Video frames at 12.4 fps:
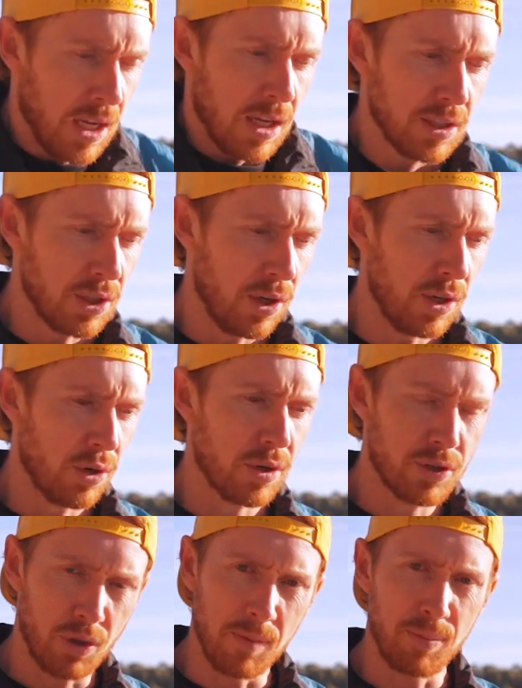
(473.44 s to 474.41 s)
So in
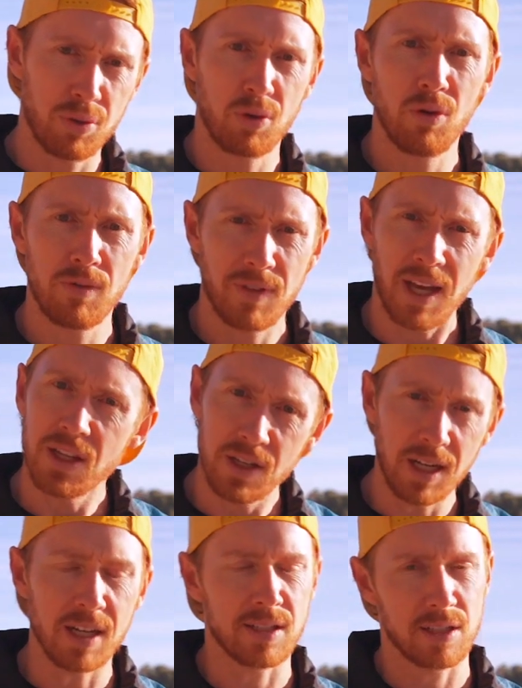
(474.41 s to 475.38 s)
order to improve that, you
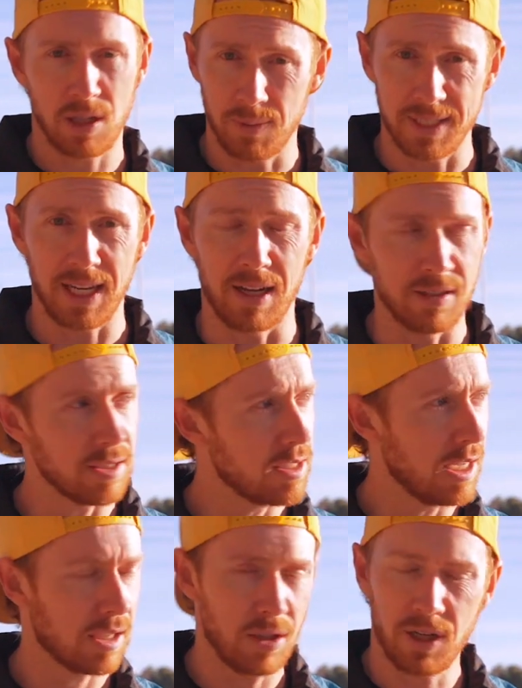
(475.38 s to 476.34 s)
need to slow it down, just
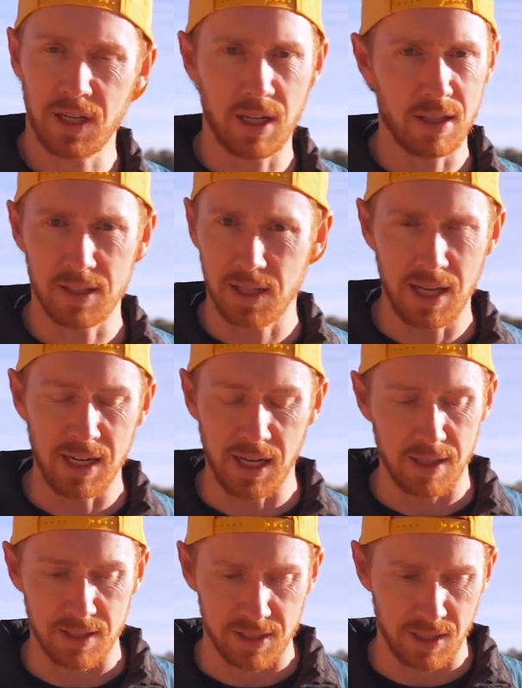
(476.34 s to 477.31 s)
like learning any
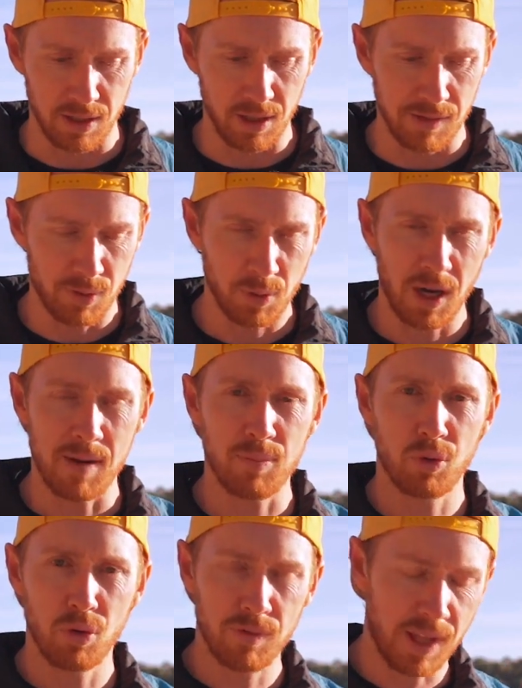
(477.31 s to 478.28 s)
other skill. If you want to
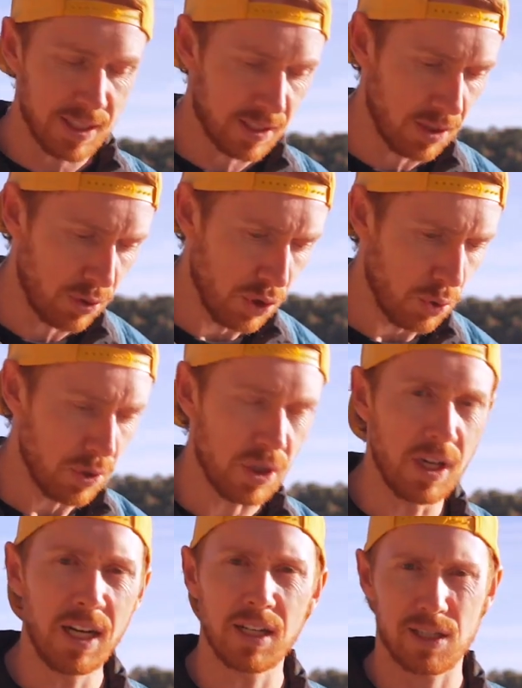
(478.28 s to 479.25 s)
improve that skill, you
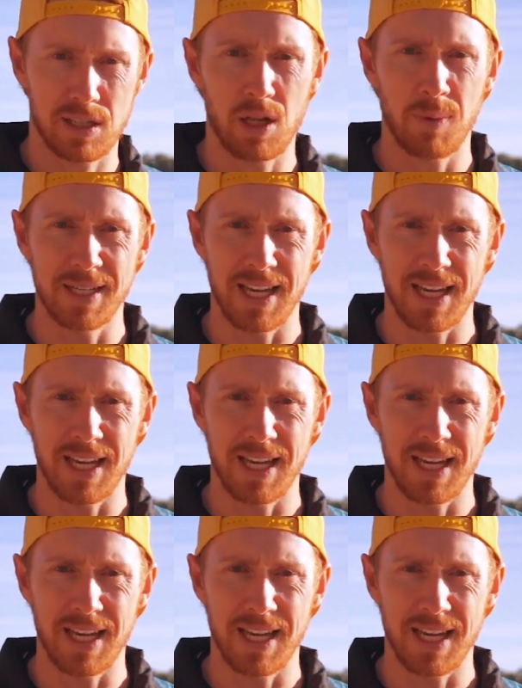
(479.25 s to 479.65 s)
need to slow it